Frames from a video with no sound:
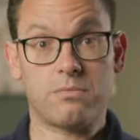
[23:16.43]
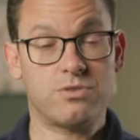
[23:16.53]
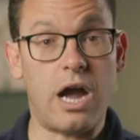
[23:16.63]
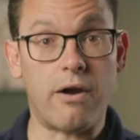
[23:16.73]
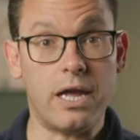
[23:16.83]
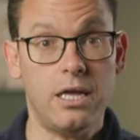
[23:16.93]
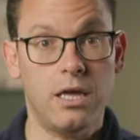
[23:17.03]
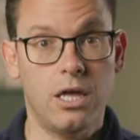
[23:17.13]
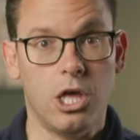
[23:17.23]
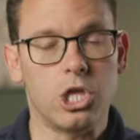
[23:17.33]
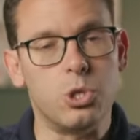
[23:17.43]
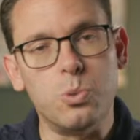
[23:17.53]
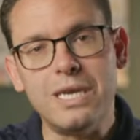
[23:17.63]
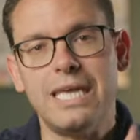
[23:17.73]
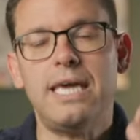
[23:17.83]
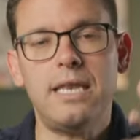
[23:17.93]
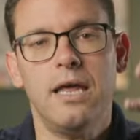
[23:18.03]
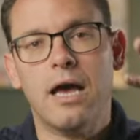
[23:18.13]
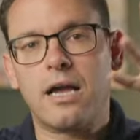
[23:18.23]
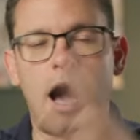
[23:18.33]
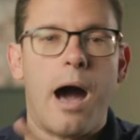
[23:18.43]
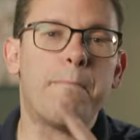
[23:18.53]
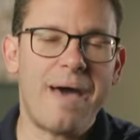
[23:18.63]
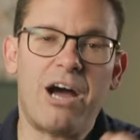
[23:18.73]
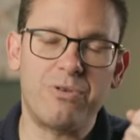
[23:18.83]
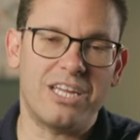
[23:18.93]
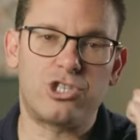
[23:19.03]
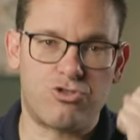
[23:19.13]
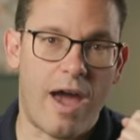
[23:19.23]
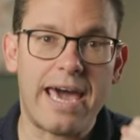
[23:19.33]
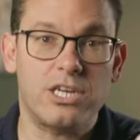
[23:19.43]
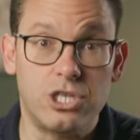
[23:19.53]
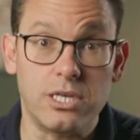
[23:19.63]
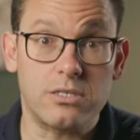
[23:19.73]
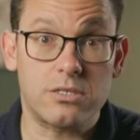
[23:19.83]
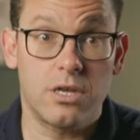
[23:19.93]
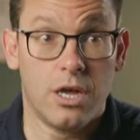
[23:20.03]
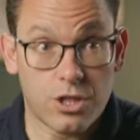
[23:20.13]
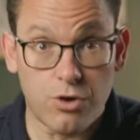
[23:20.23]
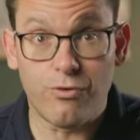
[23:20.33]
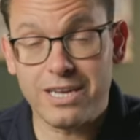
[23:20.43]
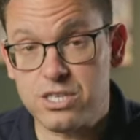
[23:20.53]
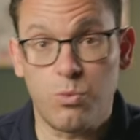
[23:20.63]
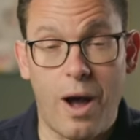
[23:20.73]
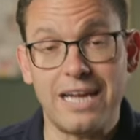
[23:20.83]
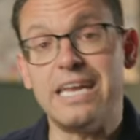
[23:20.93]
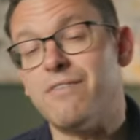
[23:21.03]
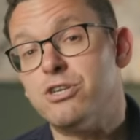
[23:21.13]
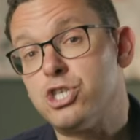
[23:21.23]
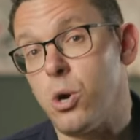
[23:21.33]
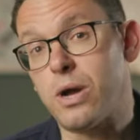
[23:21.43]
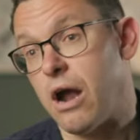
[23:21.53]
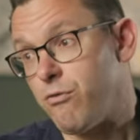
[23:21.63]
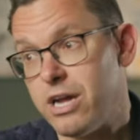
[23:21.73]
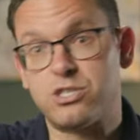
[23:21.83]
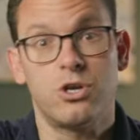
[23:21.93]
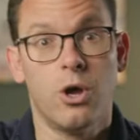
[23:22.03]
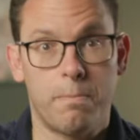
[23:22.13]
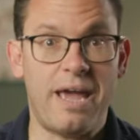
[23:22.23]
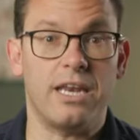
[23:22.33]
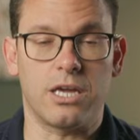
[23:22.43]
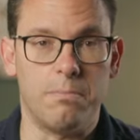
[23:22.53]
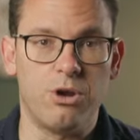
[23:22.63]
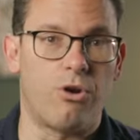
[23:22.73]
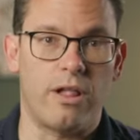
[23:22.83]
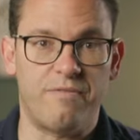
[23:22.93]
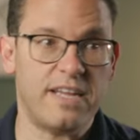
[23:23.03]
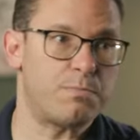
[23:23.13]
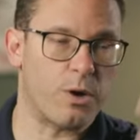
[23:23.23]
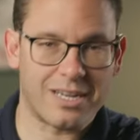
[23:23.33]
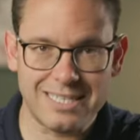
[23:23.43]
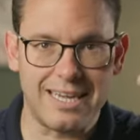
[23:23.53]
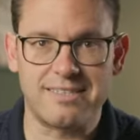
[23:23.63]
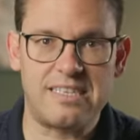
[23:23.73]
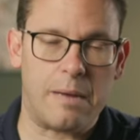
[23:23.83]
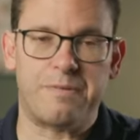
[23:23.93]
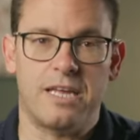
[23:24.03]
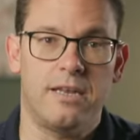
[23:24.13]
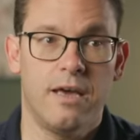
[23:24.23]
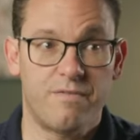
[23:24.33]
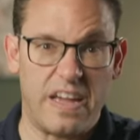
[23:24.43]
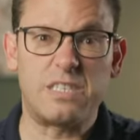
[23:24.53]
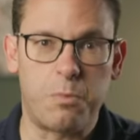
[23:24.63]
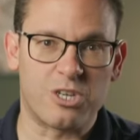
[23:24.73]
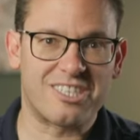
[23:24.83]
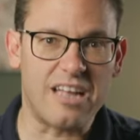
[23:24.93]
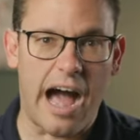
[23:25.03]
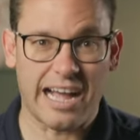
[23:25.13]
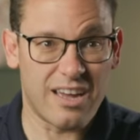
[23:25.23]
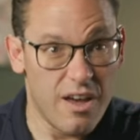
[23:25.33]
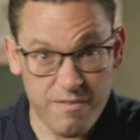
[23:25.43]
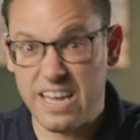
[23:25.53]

Sorry, you need compounding strategies. The reason why David Cho got rich painting a mural at Facebook because he accepted Facebook stock.